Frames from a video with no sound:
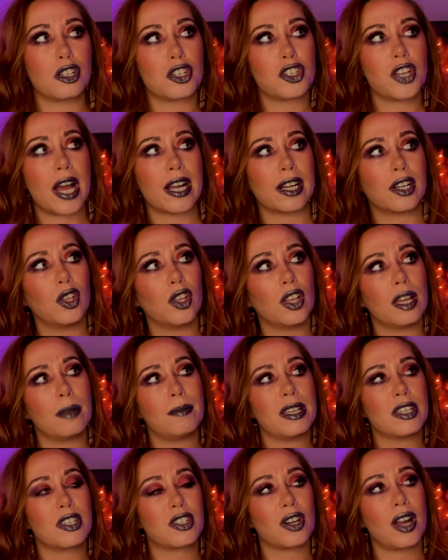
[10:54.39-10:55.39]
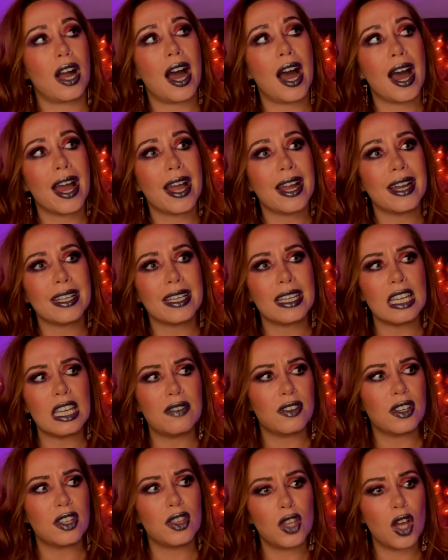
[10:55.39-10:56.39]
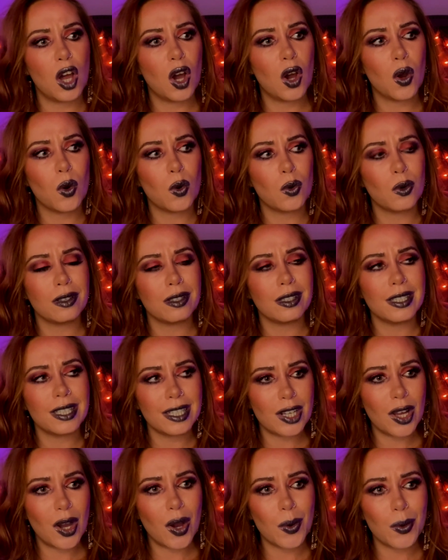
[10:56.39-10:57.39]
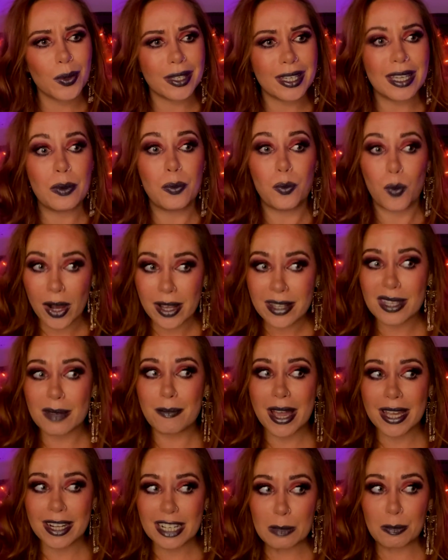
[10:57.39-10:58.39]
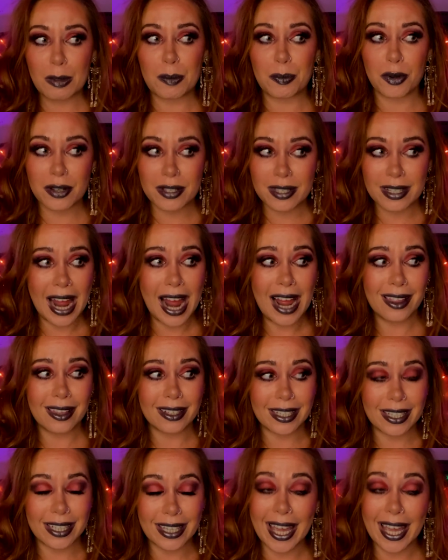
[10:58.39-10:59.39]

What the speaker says: Jekyll and Mr. Hyde, even though, he was a man of split personality.